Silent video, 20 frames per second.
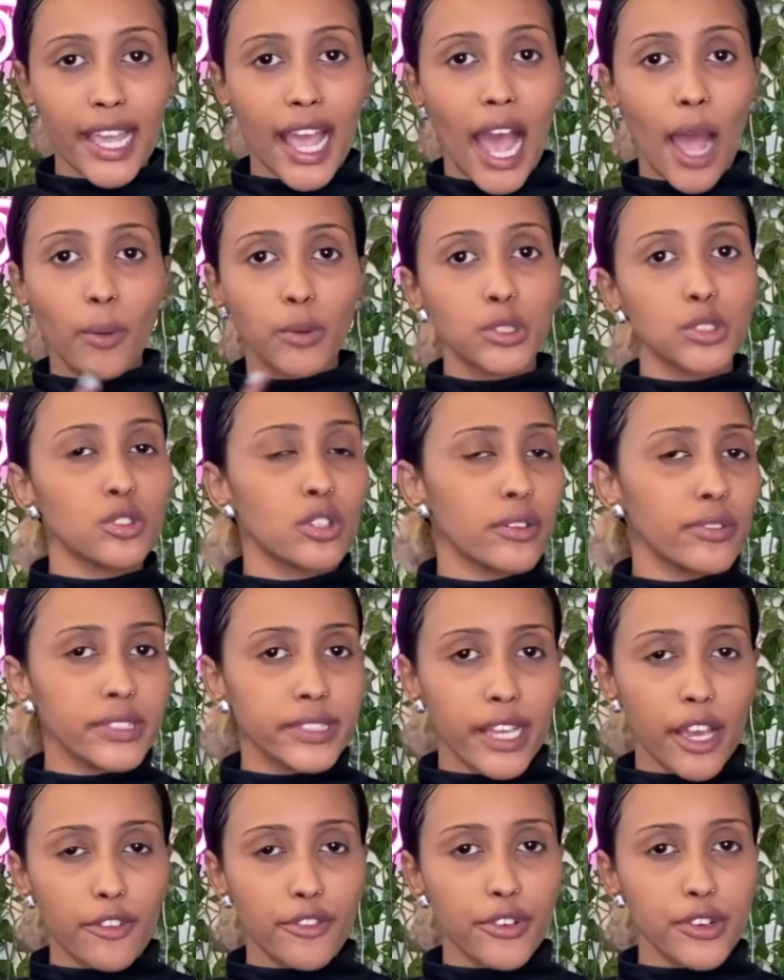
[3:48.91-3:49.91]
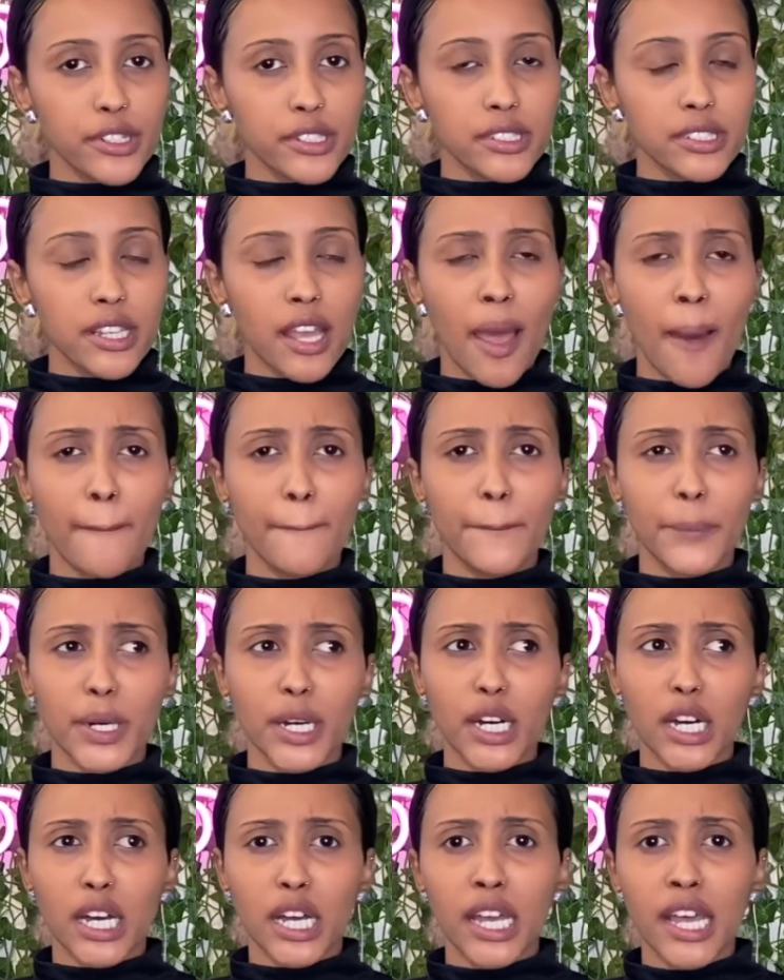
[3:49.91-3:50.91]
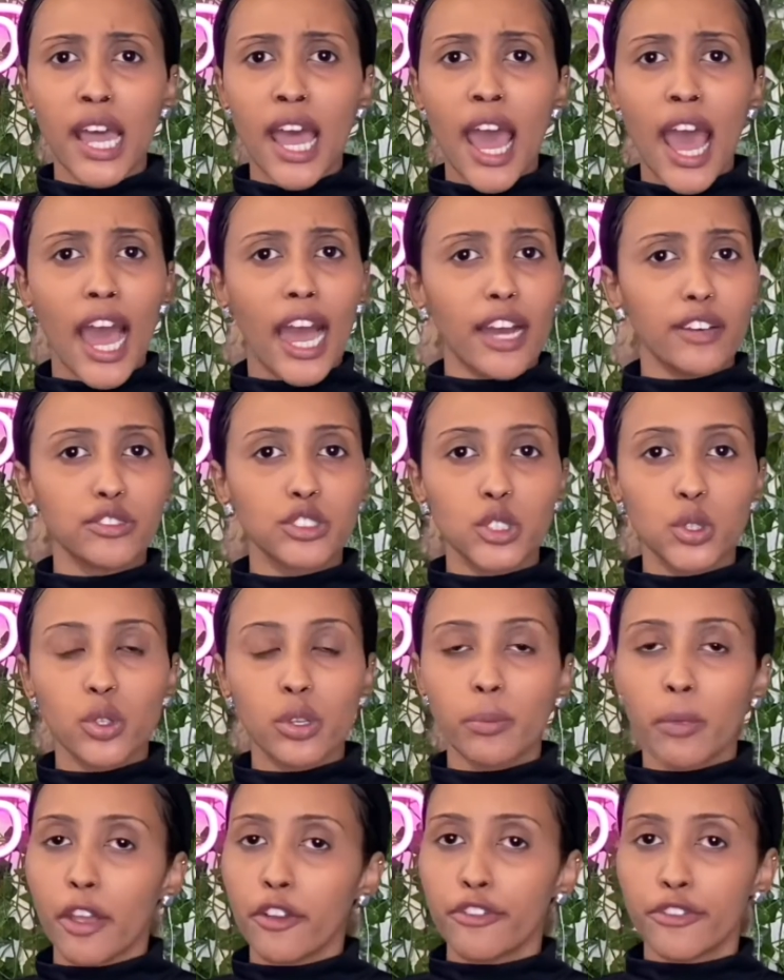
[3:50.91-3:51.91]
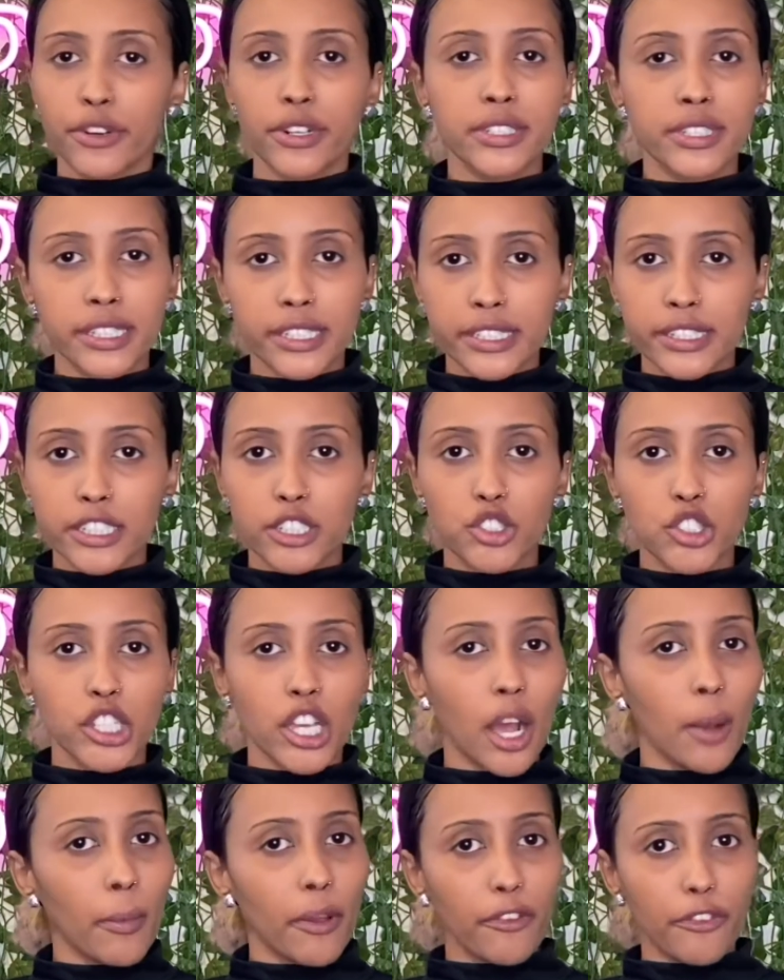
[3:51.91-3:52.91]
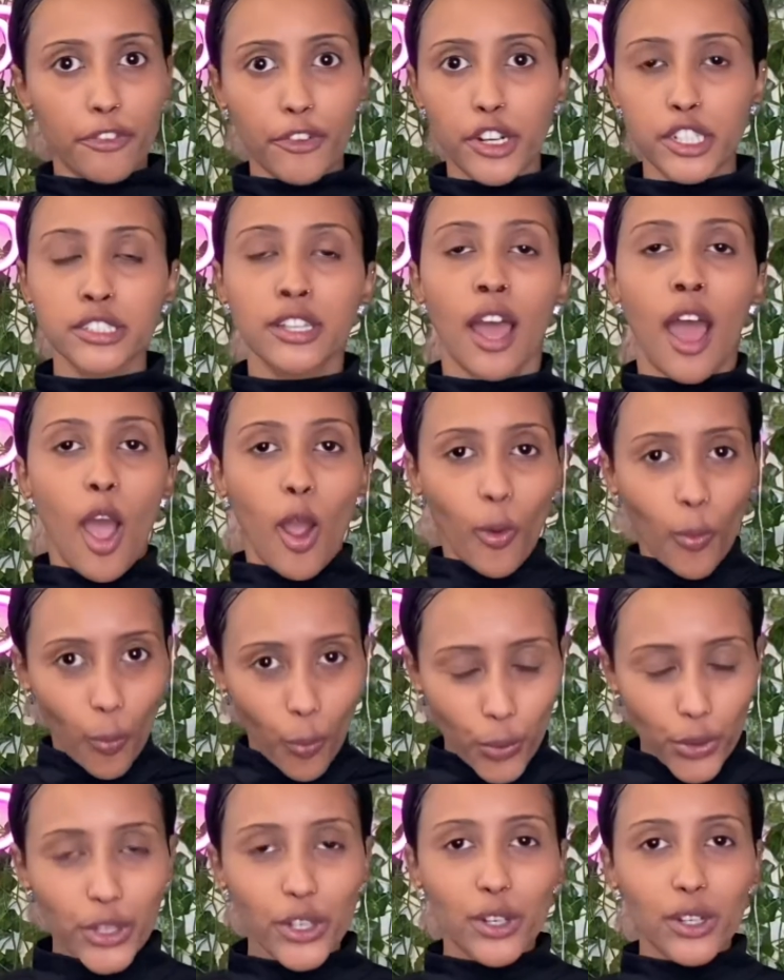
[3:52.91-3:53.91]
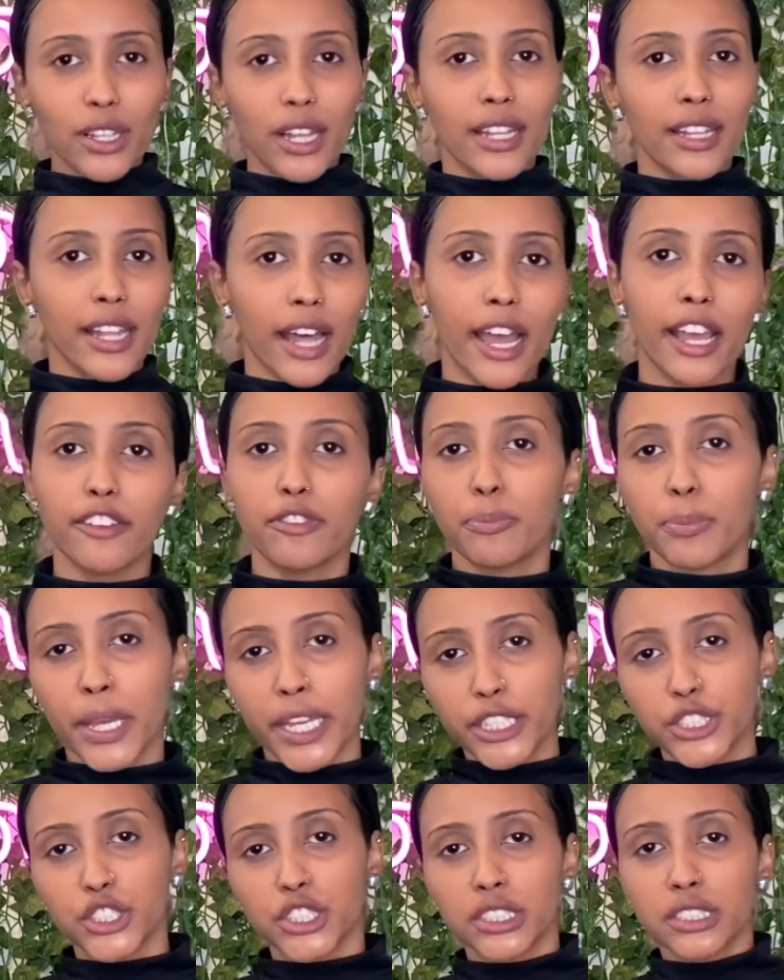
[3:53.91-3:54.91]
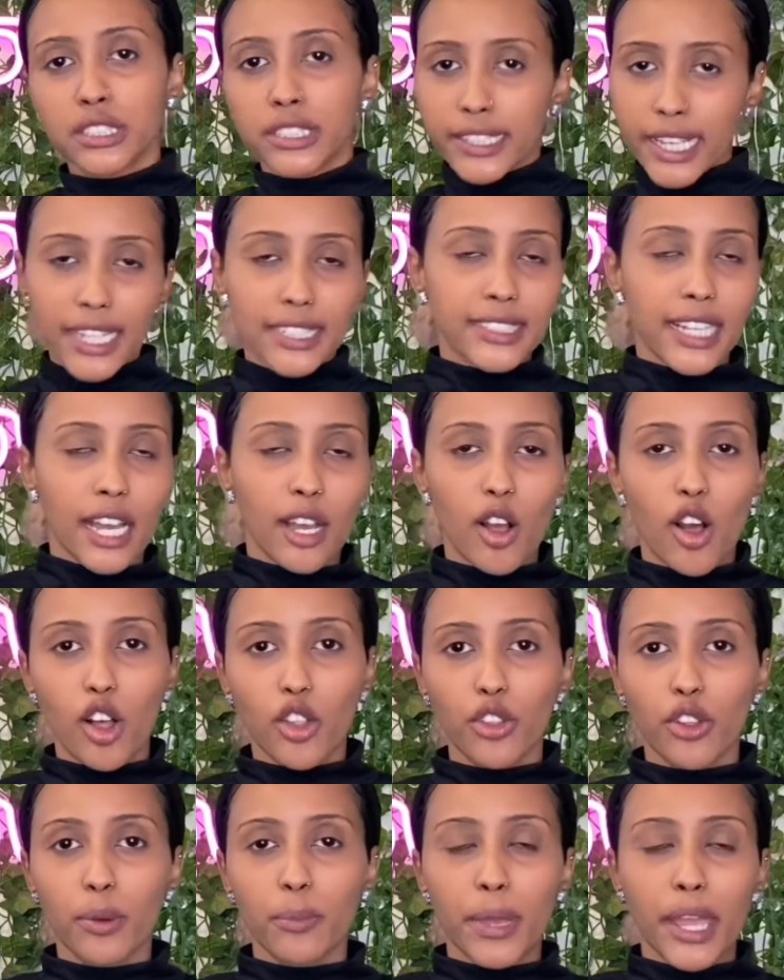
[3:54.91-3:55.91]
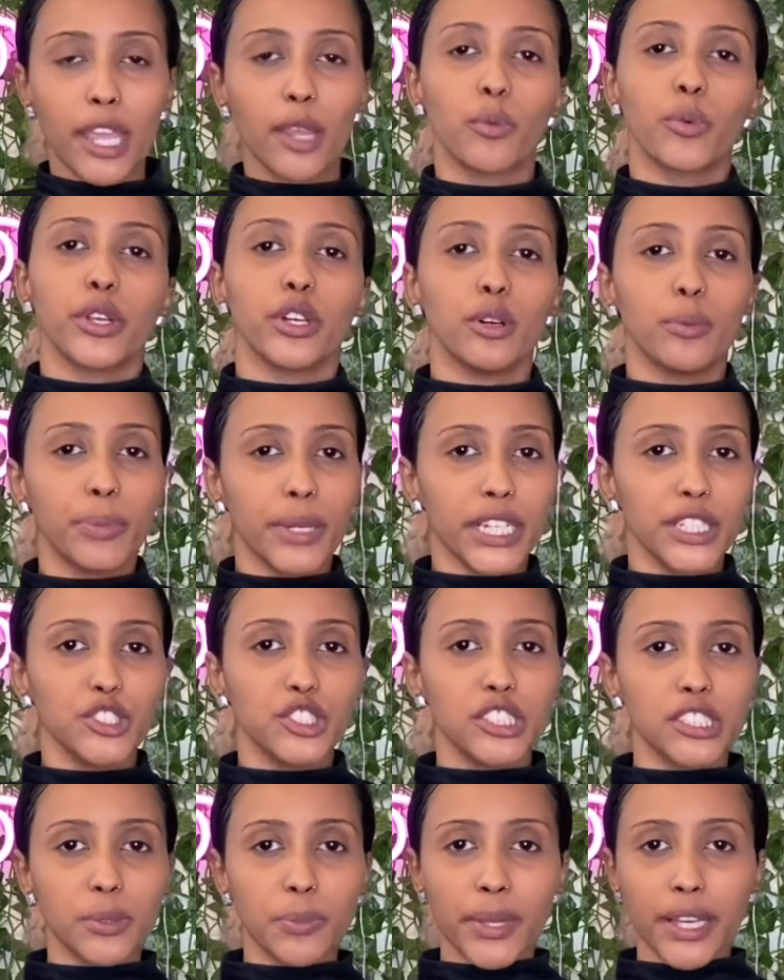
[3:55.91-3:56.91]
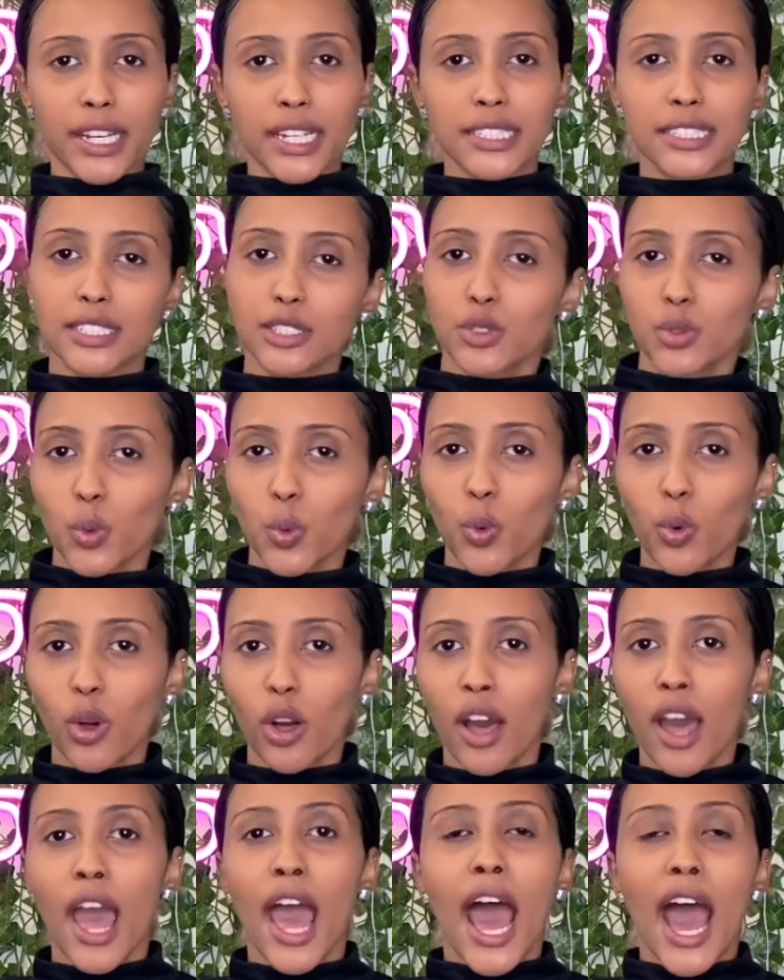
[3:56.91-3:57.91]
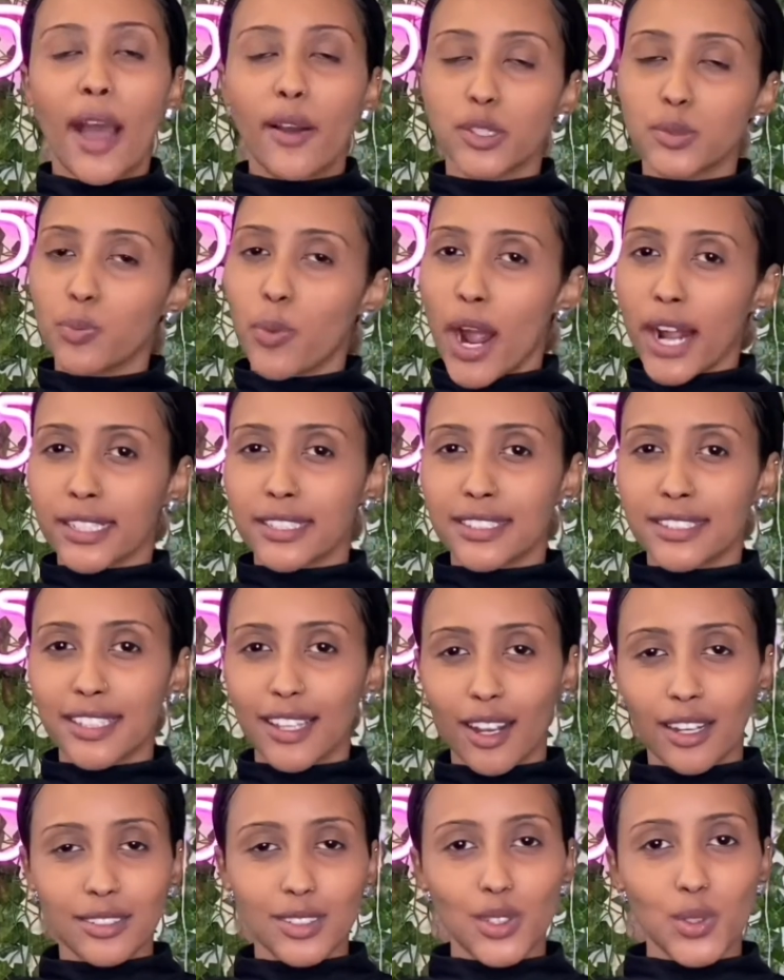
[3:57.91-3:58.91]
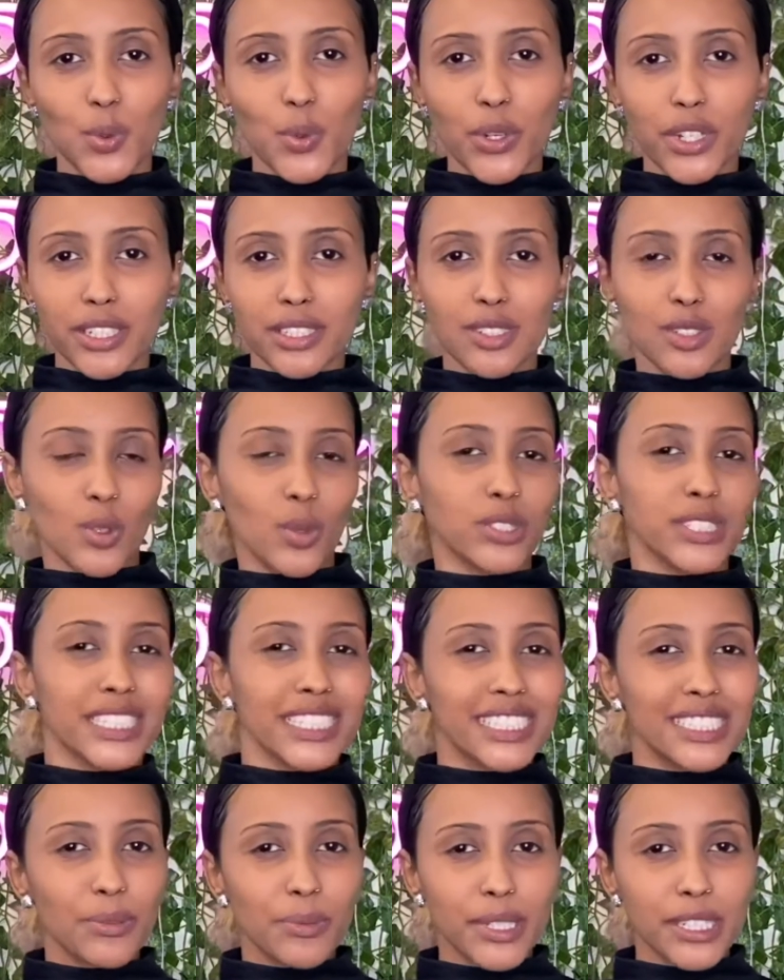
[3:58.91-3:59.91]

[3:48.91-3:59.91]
I was nervous at first, but after doing my first ECG on my first real life patients. Yes, I call them a real patient because in school I was practicing on students, so it's a little bit